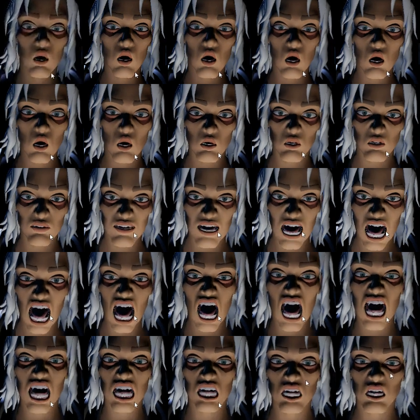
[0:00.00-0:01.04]
roar of a
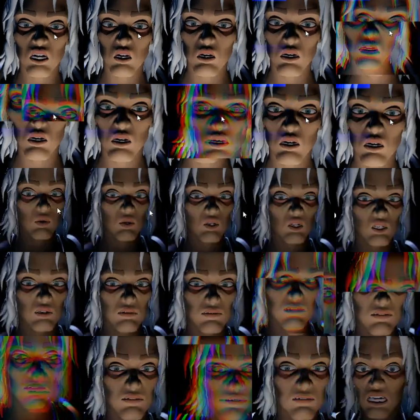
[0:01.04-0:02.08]
hungry will
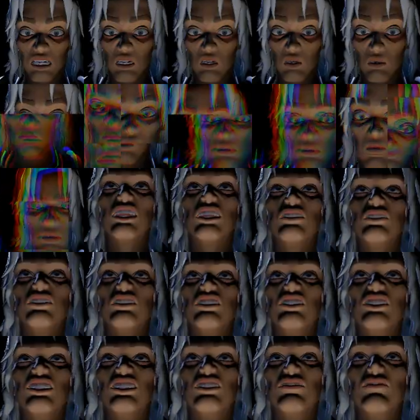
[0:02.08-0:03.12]
you in the
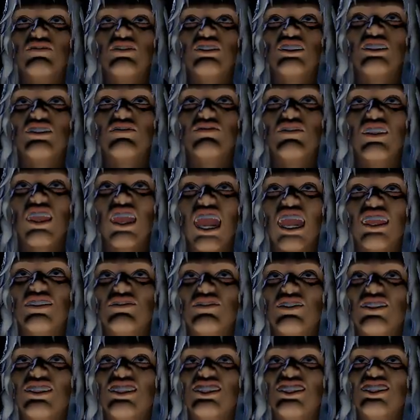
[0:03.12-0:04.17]
75
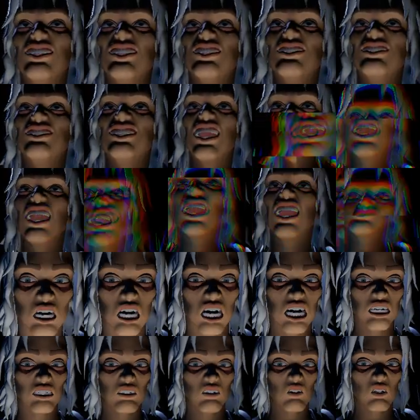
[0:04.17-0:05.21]
lidless eye.
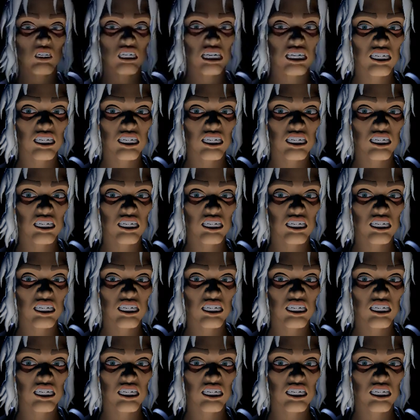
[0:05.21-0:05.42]
Its teeth